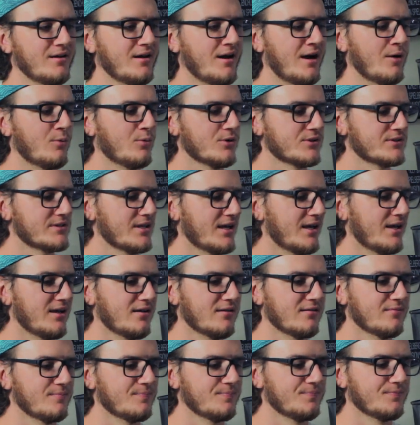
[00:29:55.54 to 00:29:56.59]
I will say
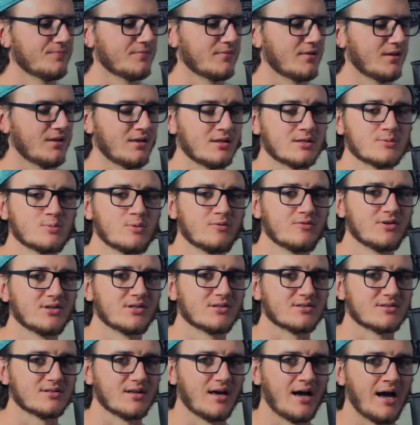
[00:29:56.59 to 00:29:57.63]
this movie
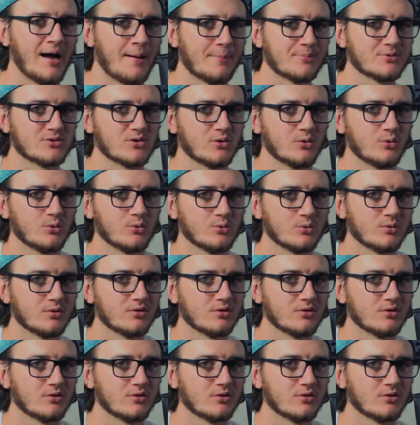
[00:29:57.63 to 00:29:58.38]
is absolute